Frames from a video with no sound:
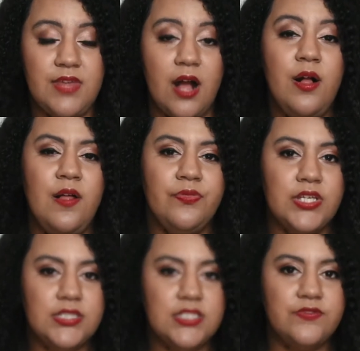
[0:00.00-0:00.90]
Now,
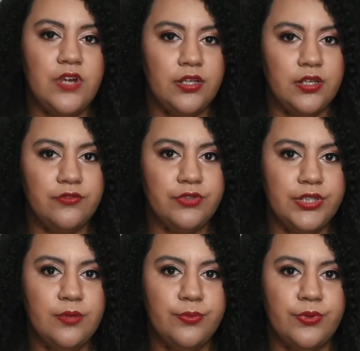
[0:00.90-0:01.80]
this is
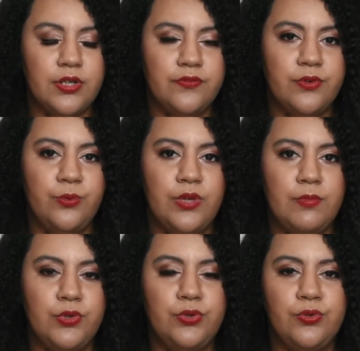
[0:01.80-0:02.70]
really important for
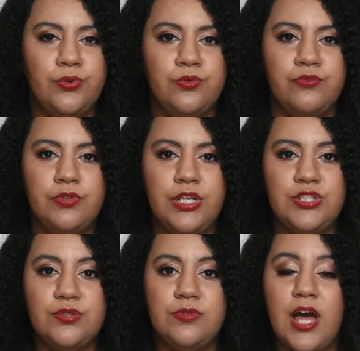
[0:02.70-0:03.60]
women who really
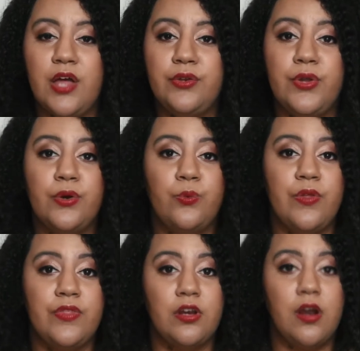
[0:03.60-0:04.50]
do not know
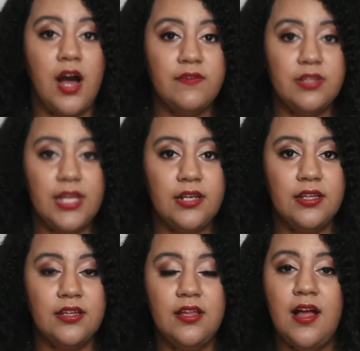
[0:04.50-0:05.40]
when they are ovulating.